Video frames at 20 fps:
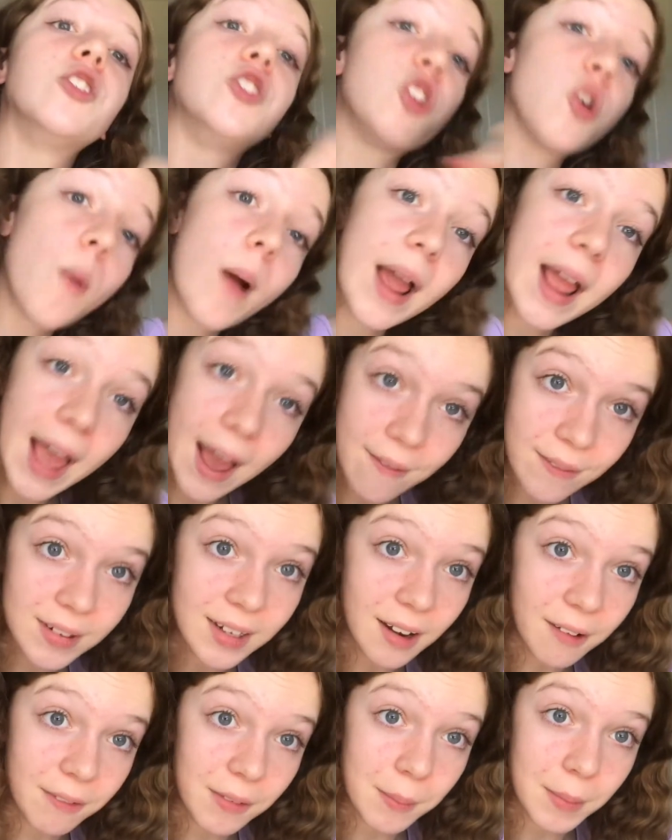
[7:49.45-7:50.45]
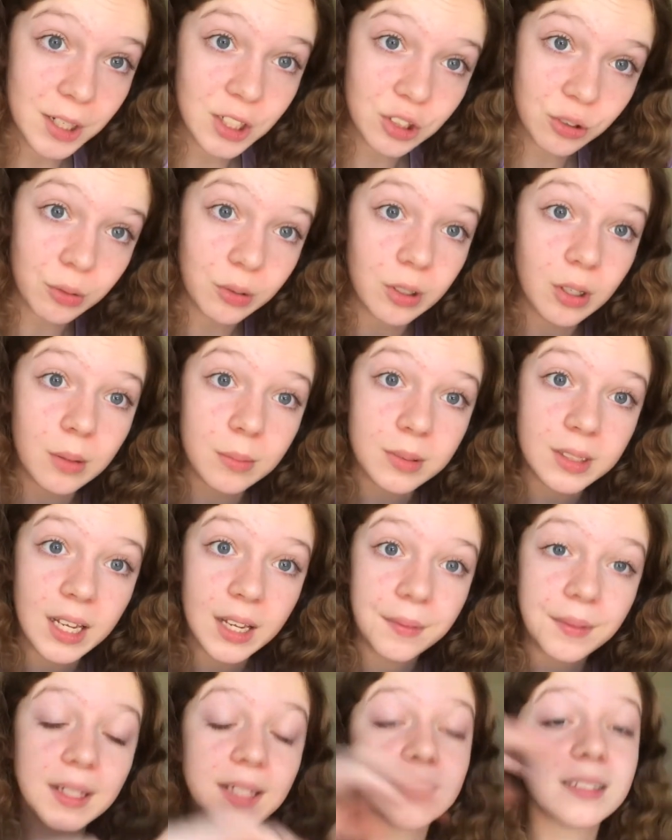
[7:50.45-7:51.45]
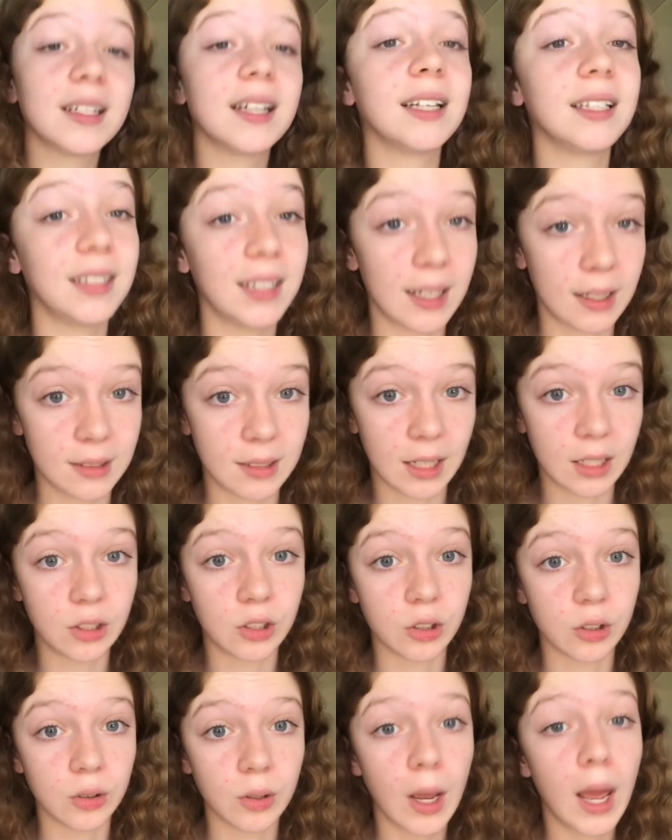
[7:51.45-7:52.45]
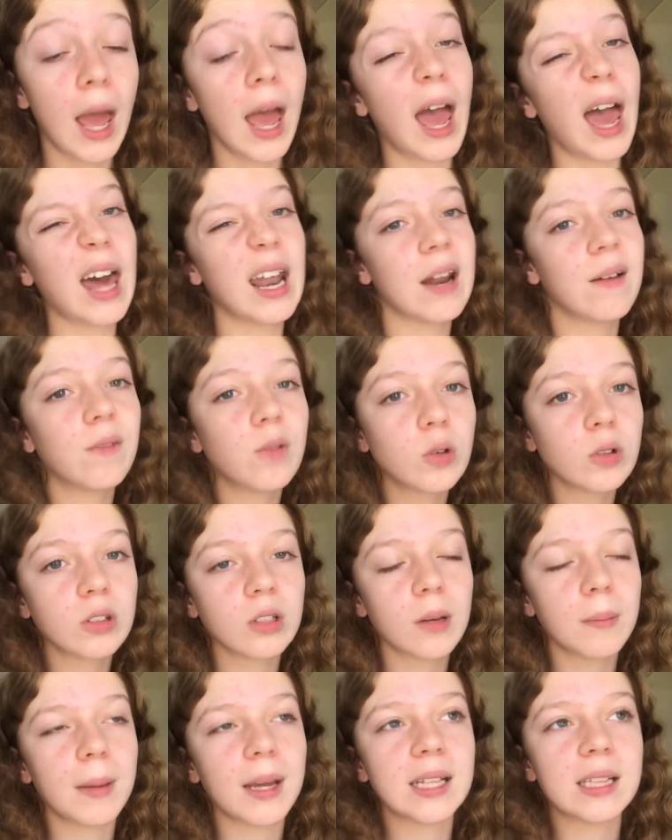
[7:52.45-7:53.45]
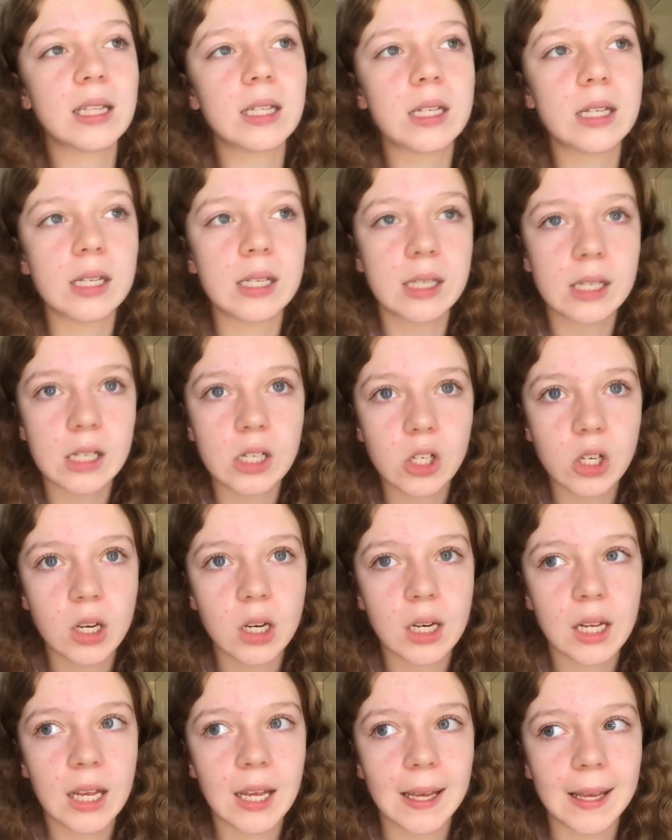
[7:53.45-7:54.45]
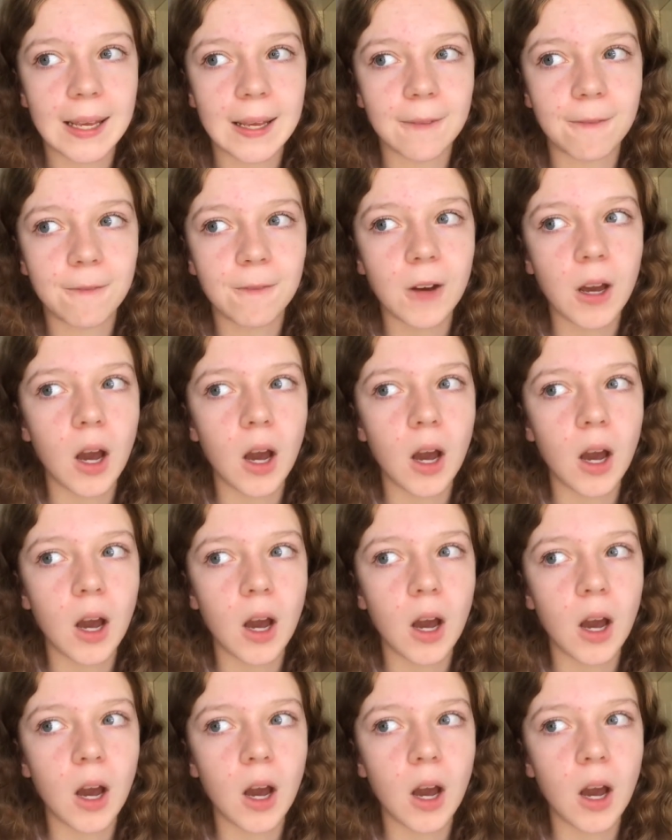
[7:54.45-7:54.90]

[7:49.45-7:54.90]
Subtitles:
Do I have enough in my short-term savings? Yes, I do. And I've also made the decision, if